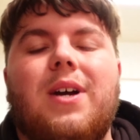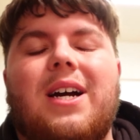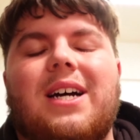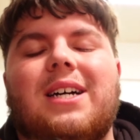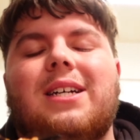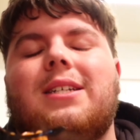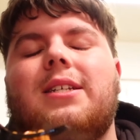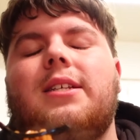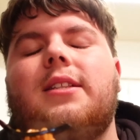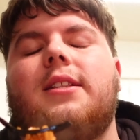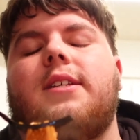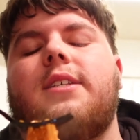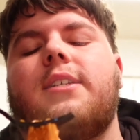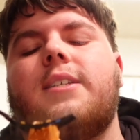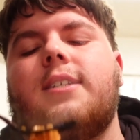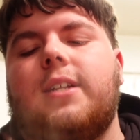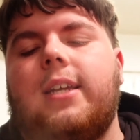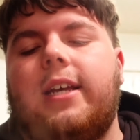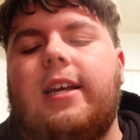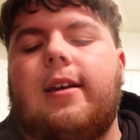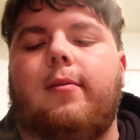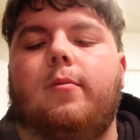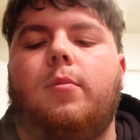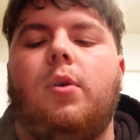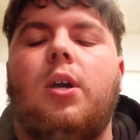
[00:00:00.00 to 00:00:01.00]
guys see the
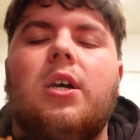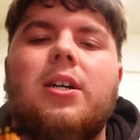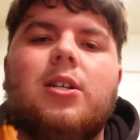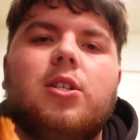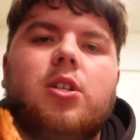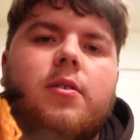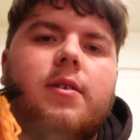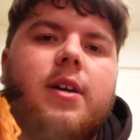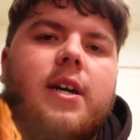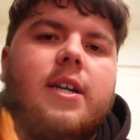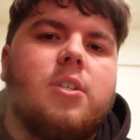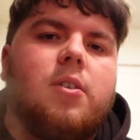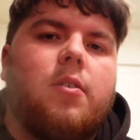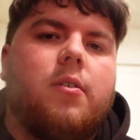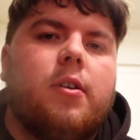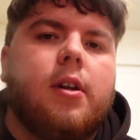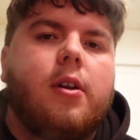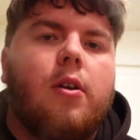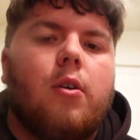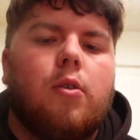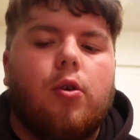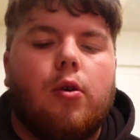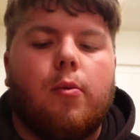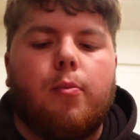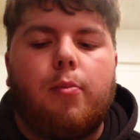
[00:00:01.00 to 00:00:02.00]
steam. So you guys already
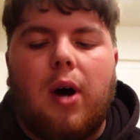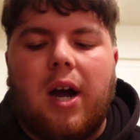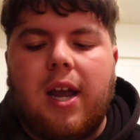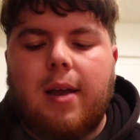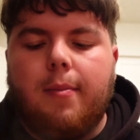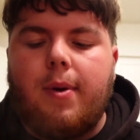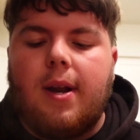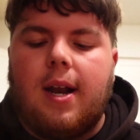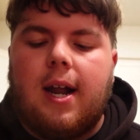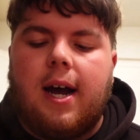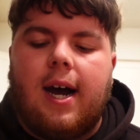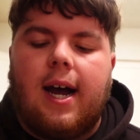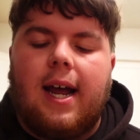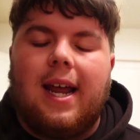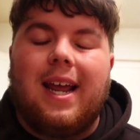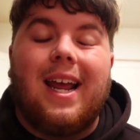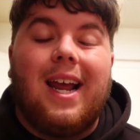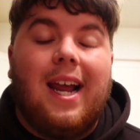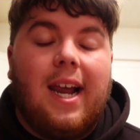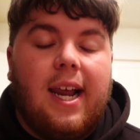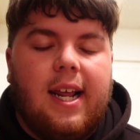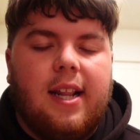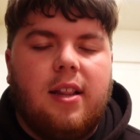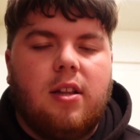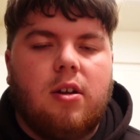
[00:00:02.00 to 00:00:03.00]
know they're piping hot
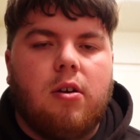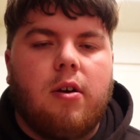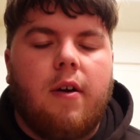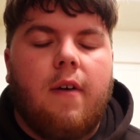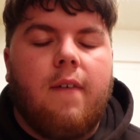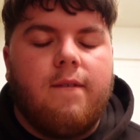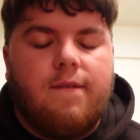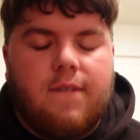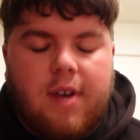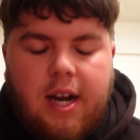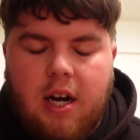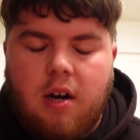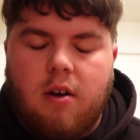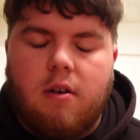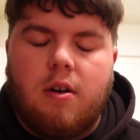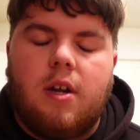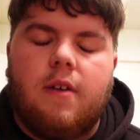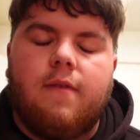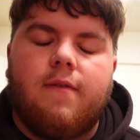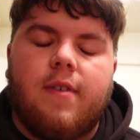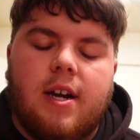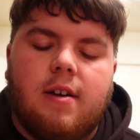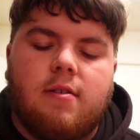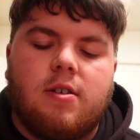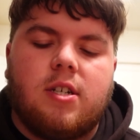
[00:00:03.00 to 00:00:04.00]
and they're very,
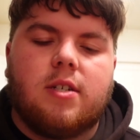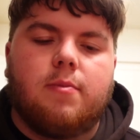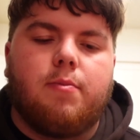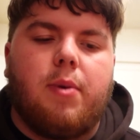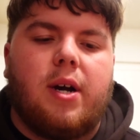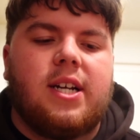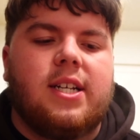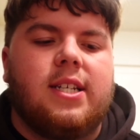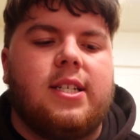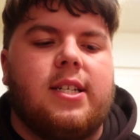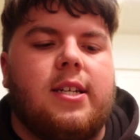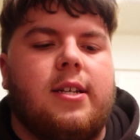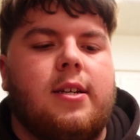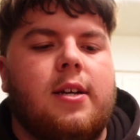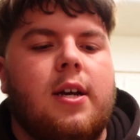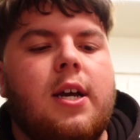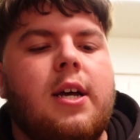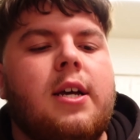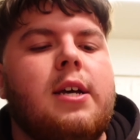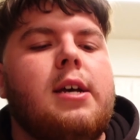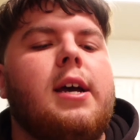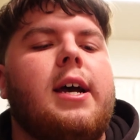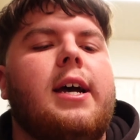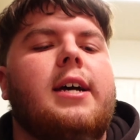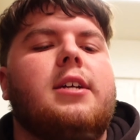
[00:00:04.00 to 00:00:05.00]
very spicy
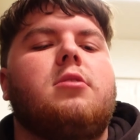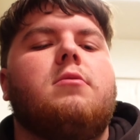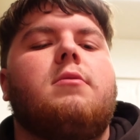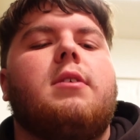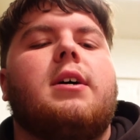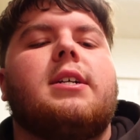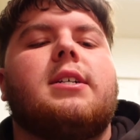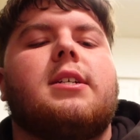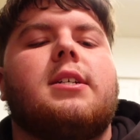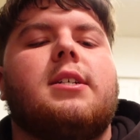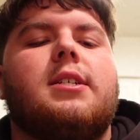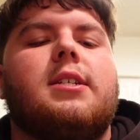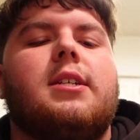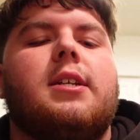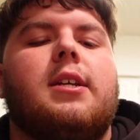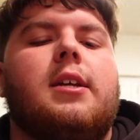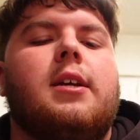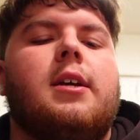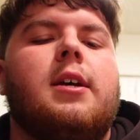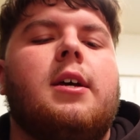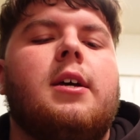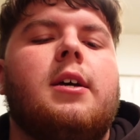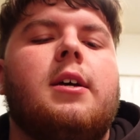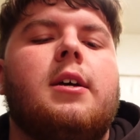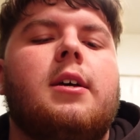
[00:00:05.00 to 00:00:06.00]
as you have to see.
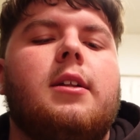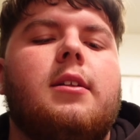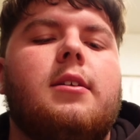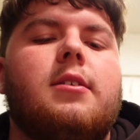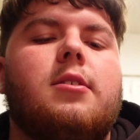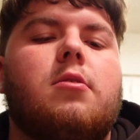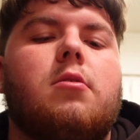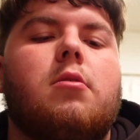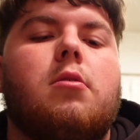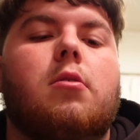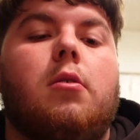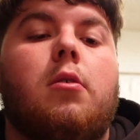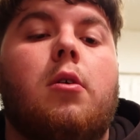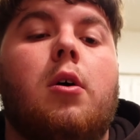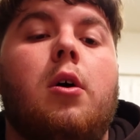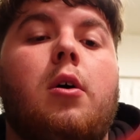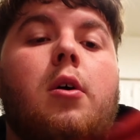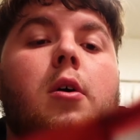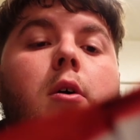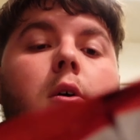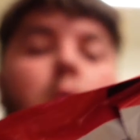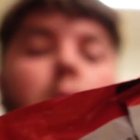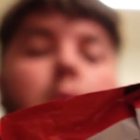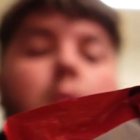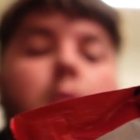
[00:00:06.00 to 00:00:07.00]
These are the
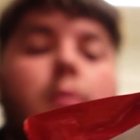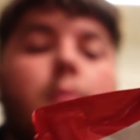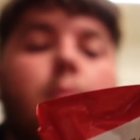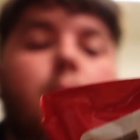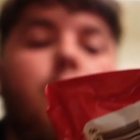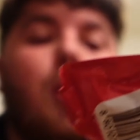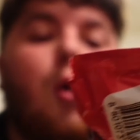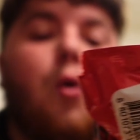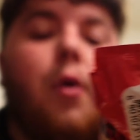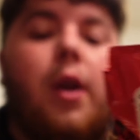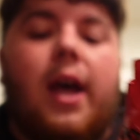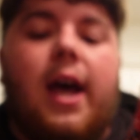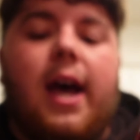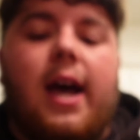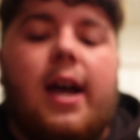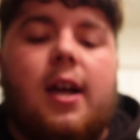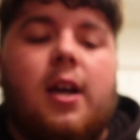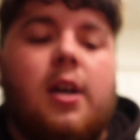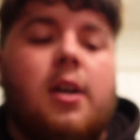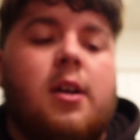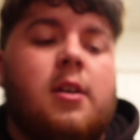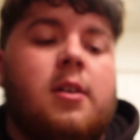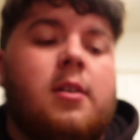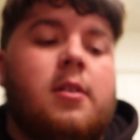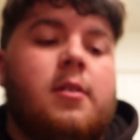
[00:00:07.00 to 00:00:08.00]

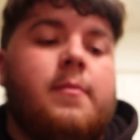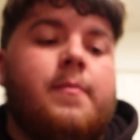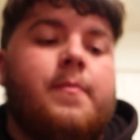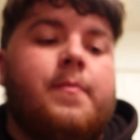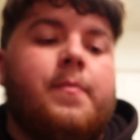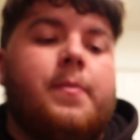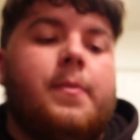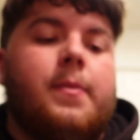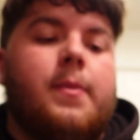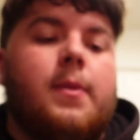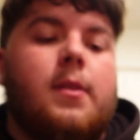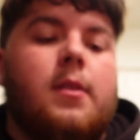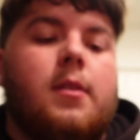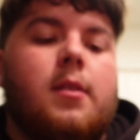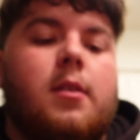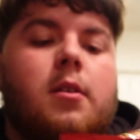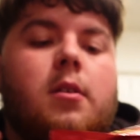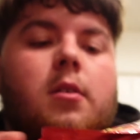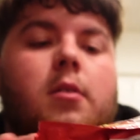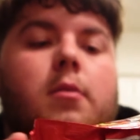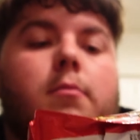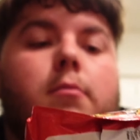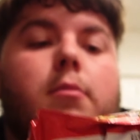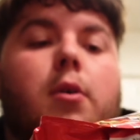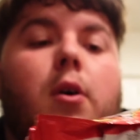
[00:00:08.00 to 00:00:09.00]
Buldak,
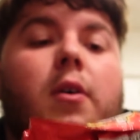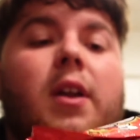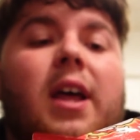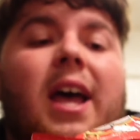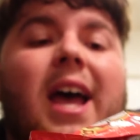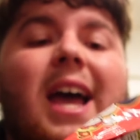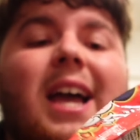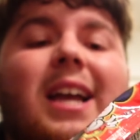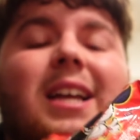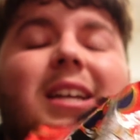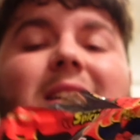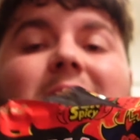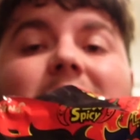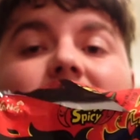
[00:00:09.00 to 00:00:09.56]
Buldak